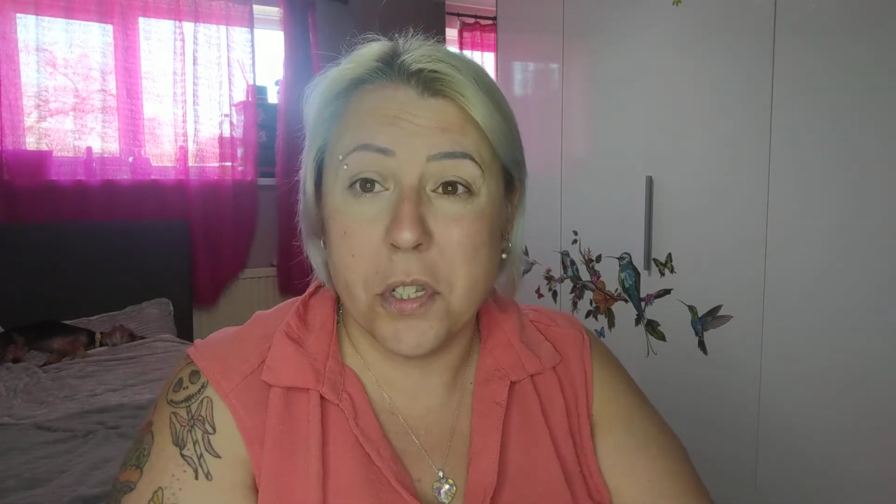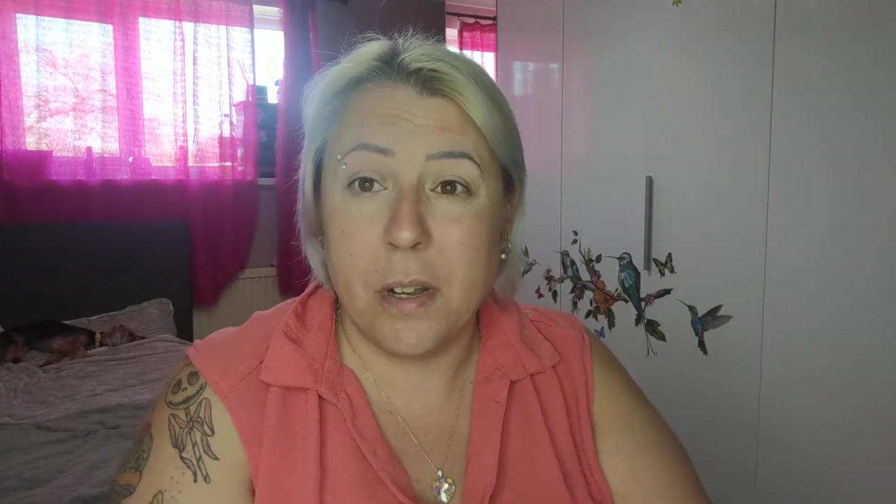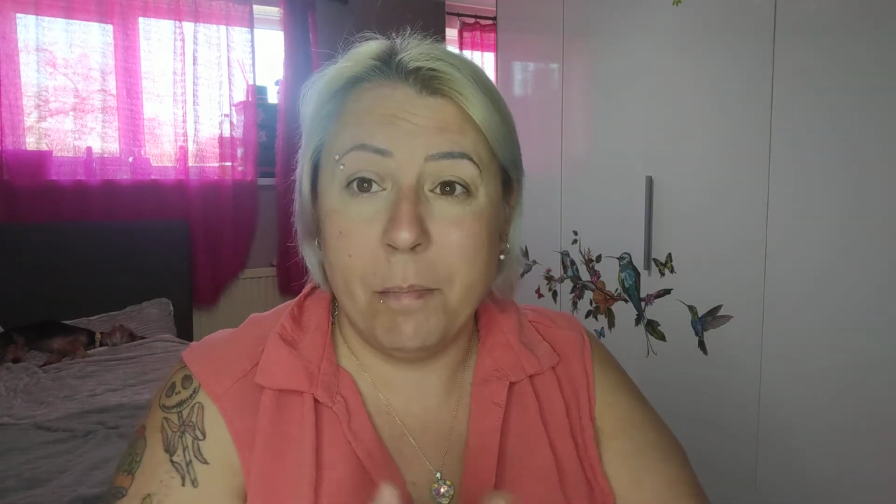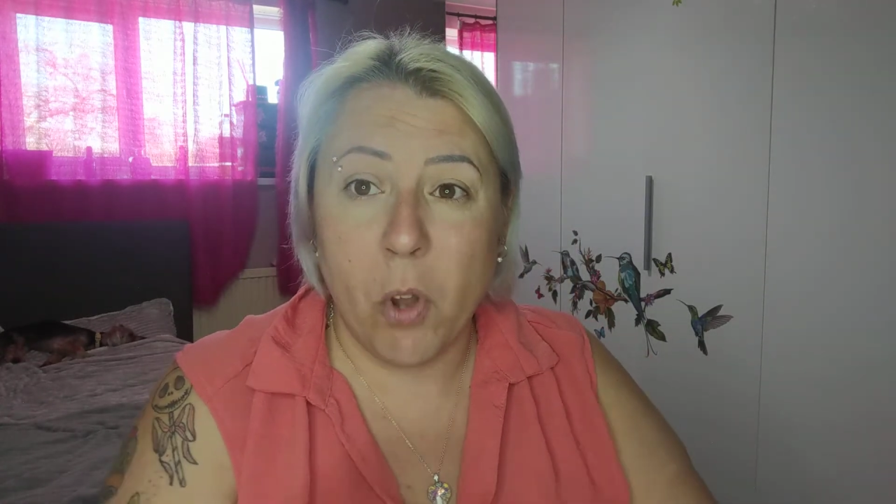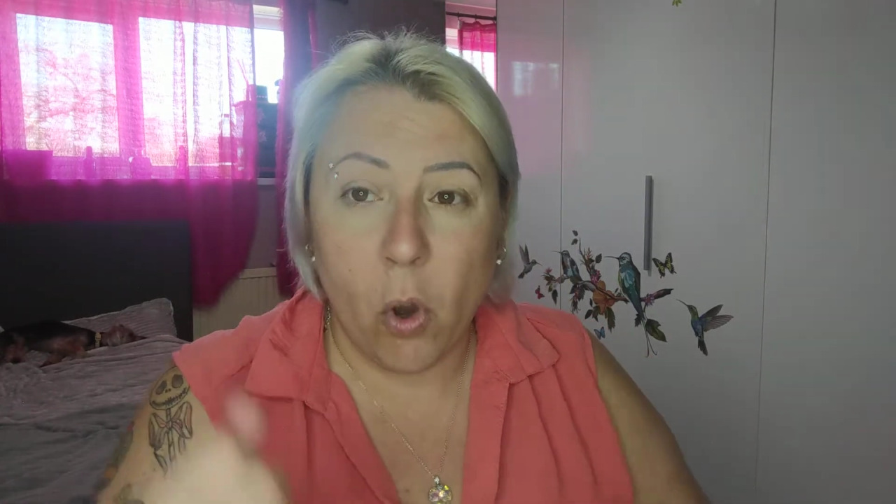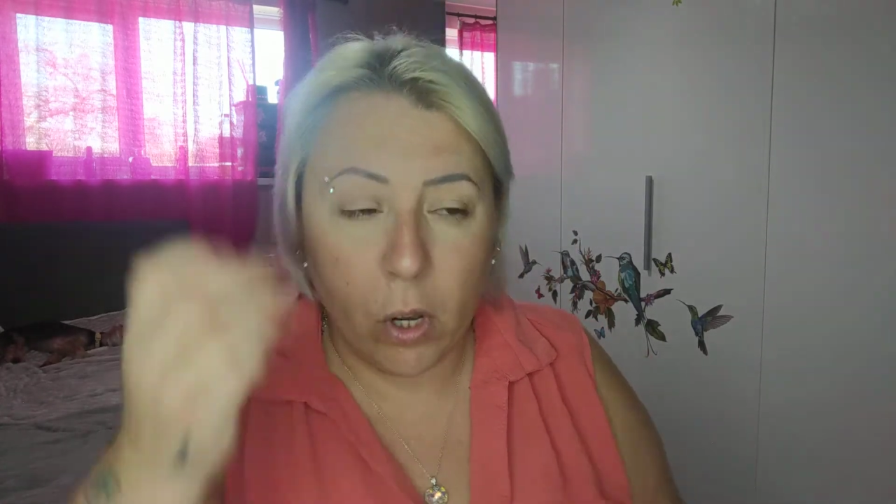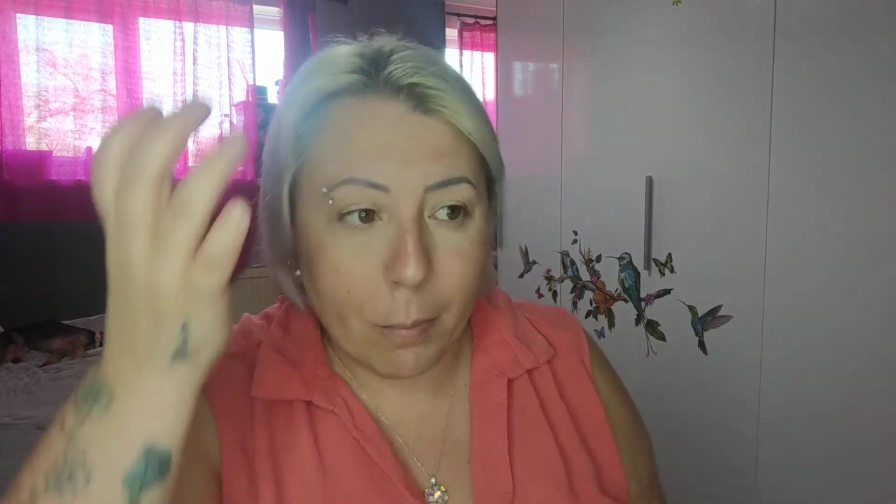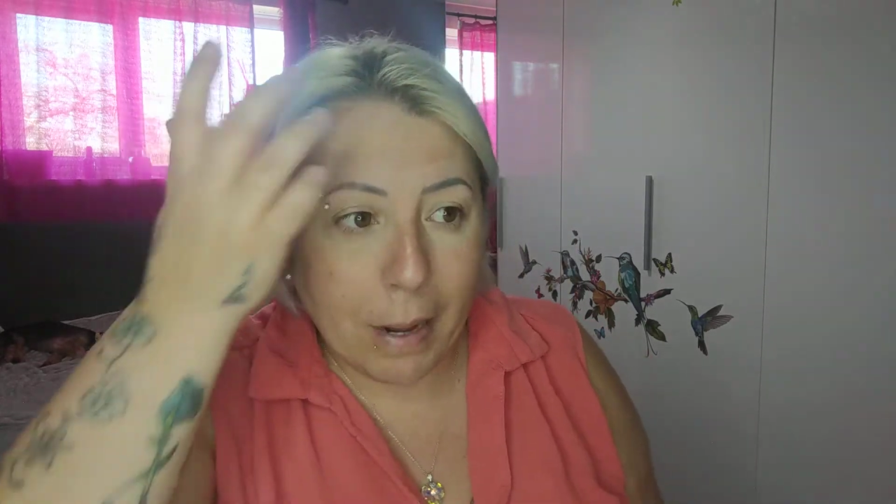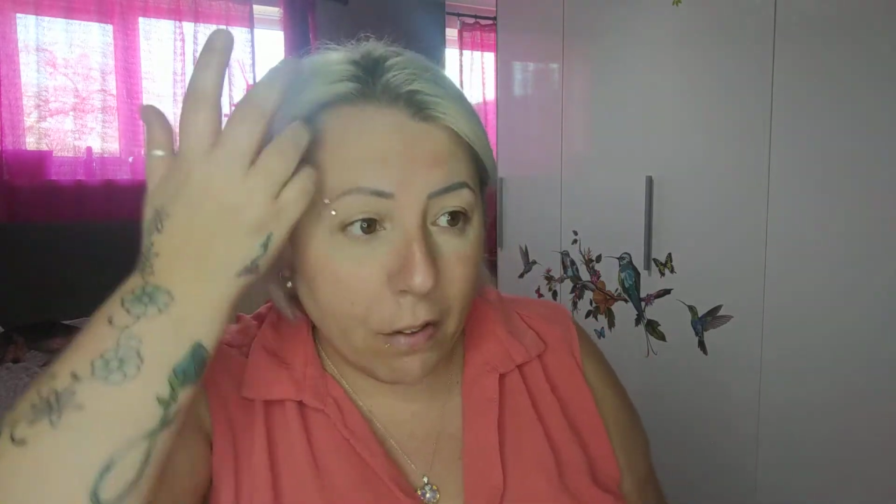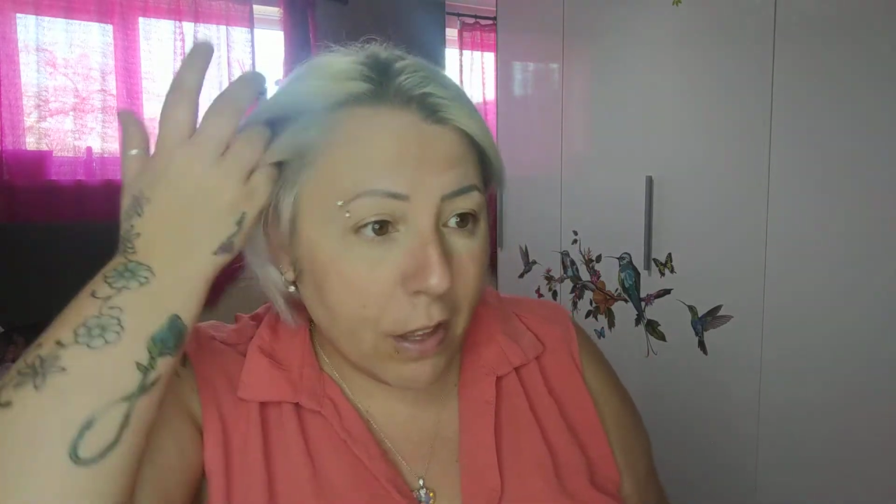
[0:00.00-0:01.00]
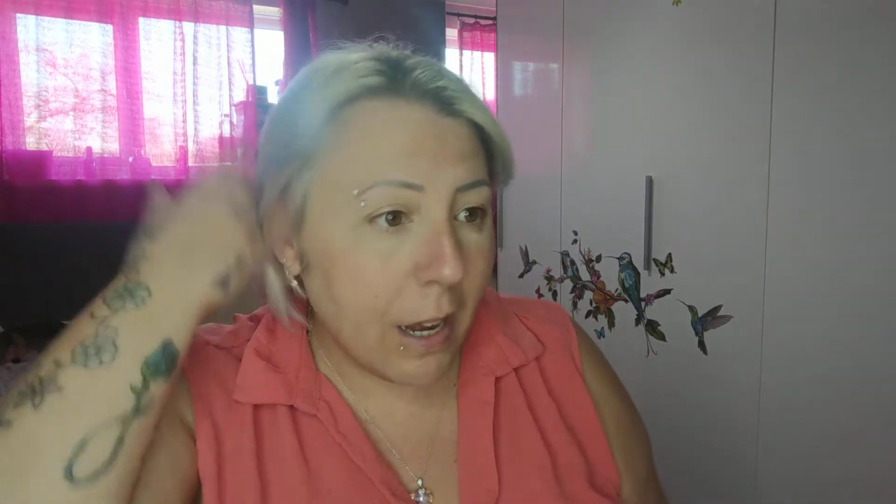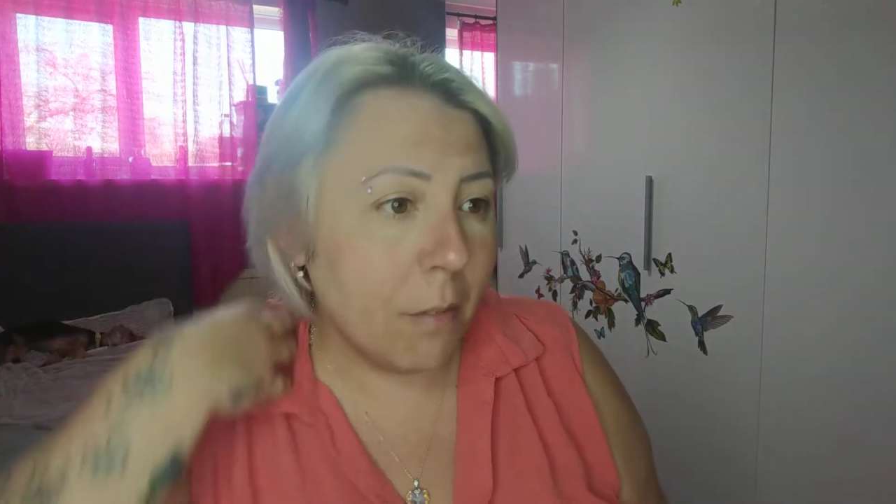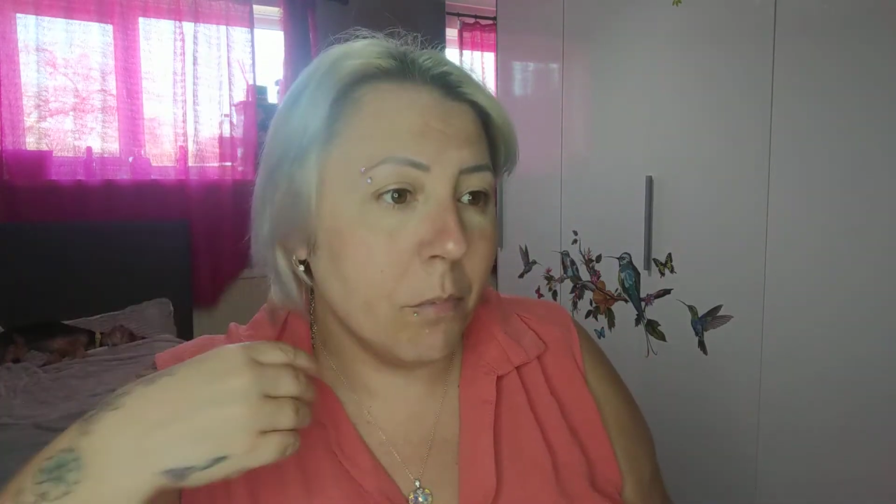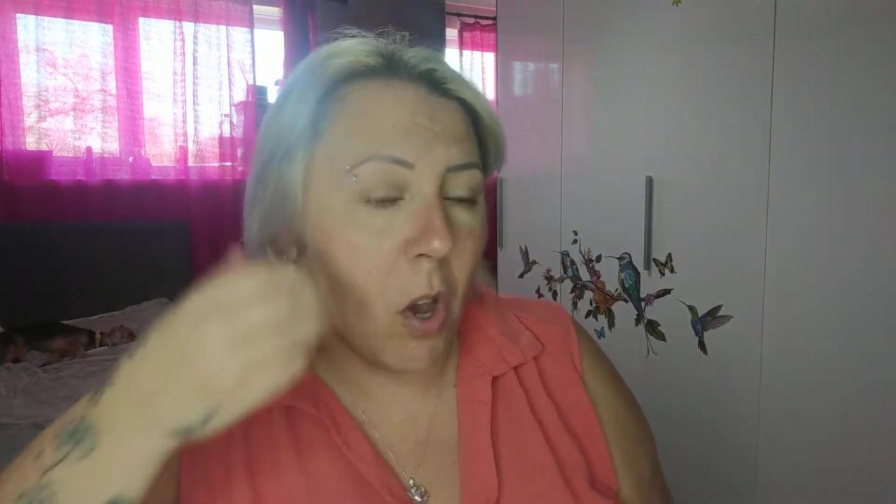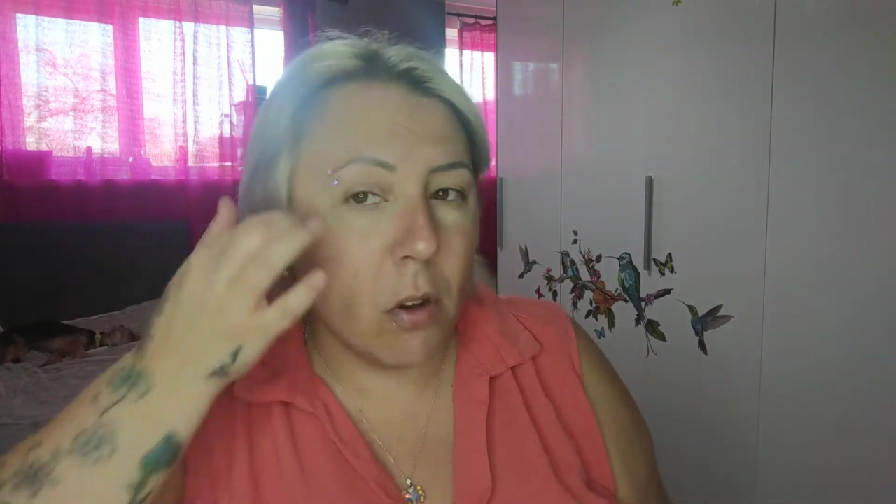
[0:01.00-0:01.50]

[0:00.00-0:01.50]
I'm not all about that.